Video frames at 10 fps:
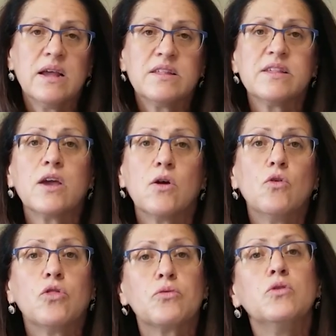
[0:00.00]
as they go
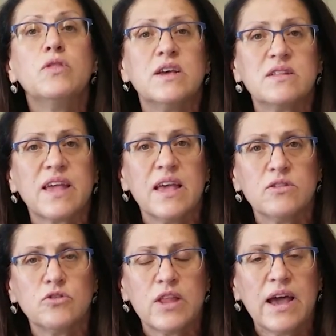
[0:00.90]
through this
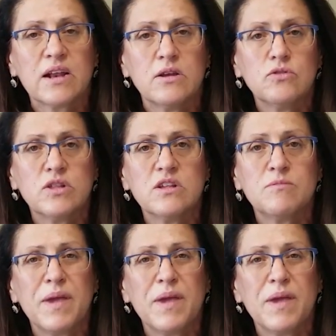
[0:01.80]
cancer diagnosis